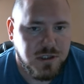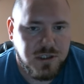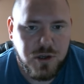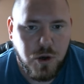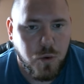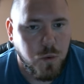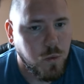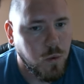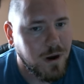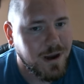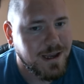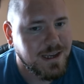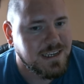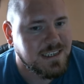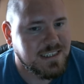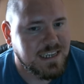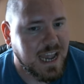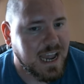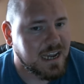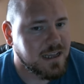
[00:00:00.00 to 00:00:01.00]
So what
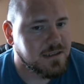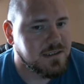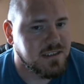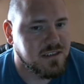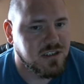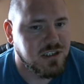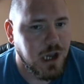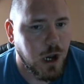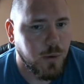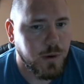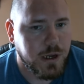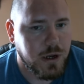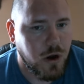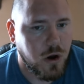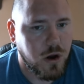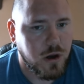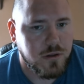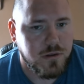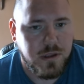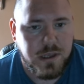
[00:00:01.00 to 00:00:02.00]
exactly is going
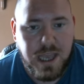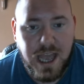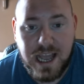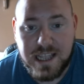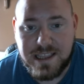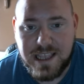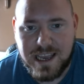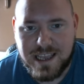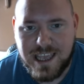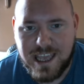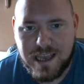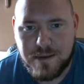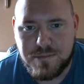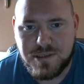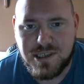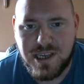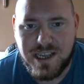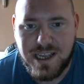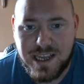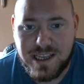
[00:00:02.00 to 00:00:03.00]
on at that
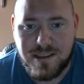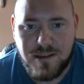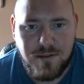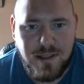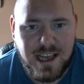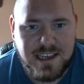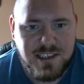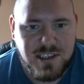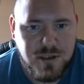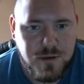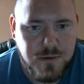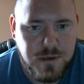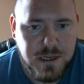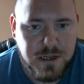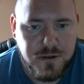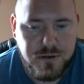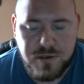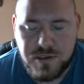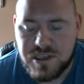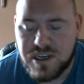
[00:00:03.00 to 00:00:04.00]
campsite in the last 2
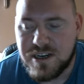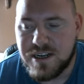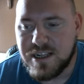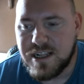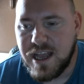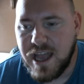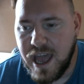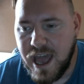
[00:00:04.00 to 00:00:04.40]
years?